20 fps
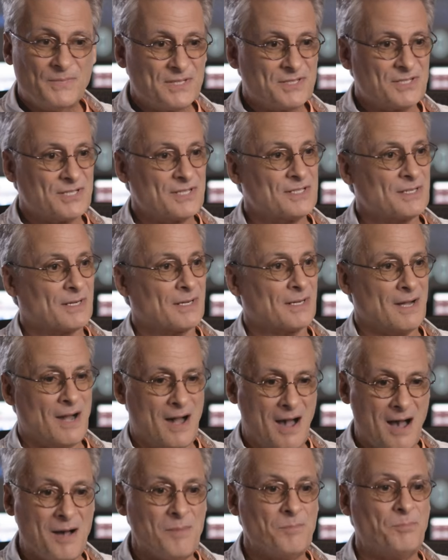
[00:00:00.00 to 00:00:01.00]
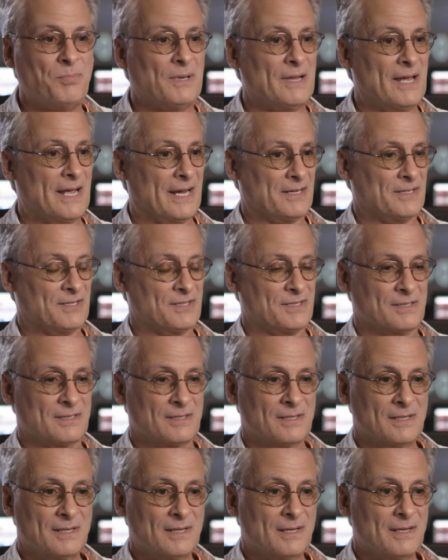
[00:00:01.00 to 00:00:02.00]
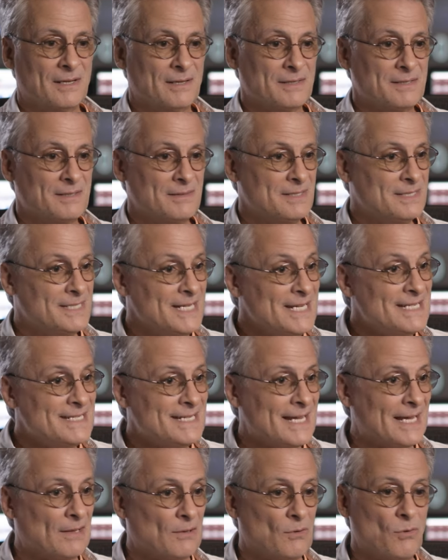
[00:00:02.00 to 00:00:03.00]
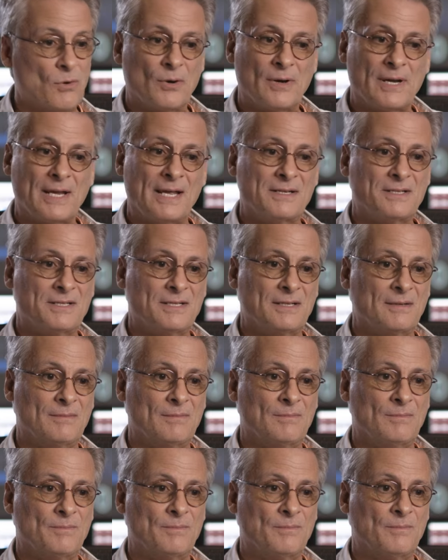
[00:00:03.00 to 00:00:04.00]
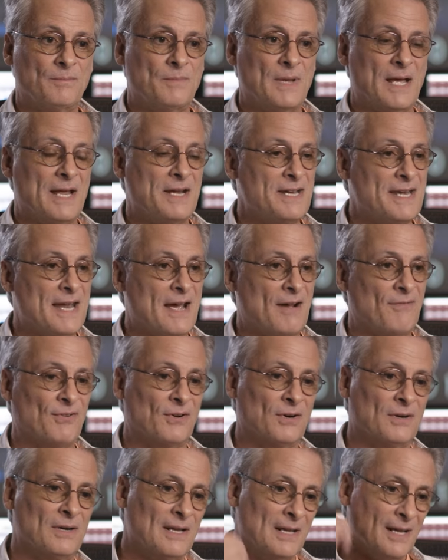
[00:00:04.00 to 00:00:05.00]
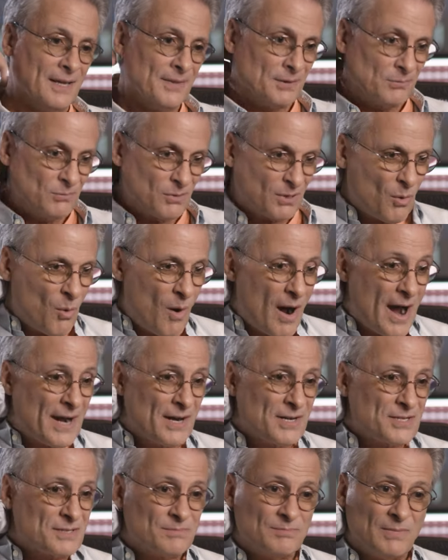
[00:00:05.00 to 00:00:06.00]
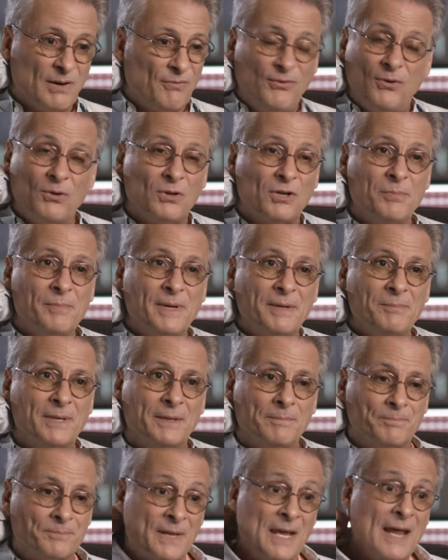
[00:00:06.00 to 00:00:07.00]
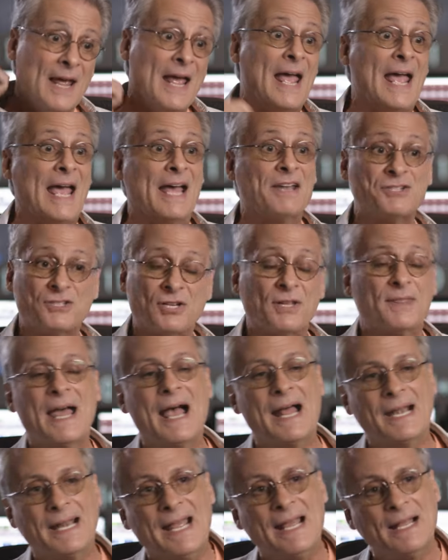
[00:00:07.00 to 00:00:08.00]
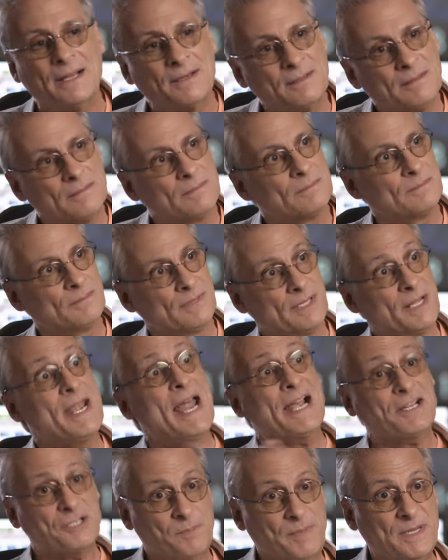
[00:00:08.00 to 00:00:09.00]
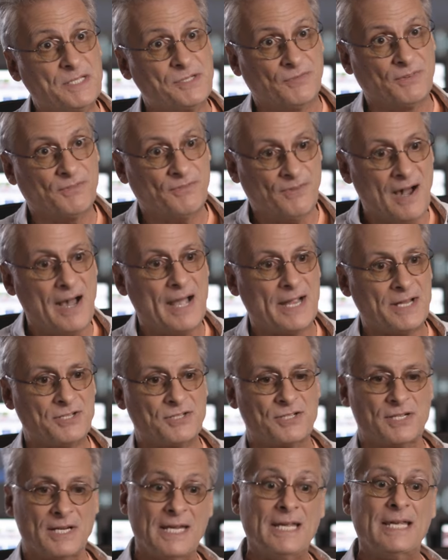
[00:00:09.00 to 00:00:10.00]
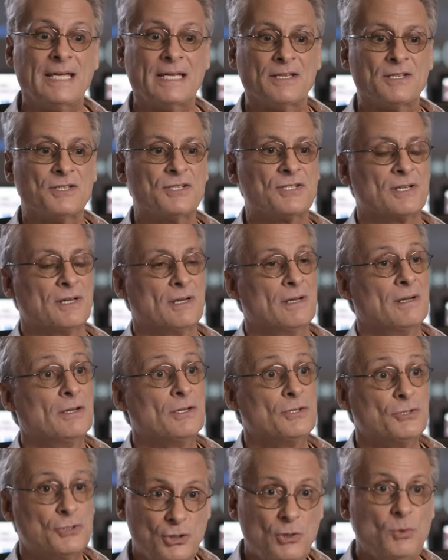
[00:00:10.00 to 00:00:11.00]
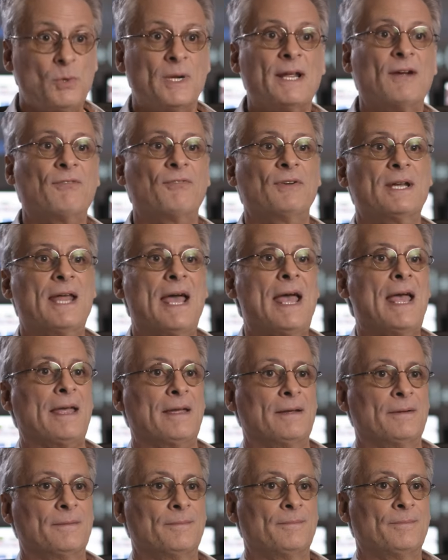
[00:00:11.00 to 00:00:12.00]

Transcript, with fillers: This is a complex, detail oriented endeavor that requires a full commitment. And to that end, the next piece of advice is do it every day.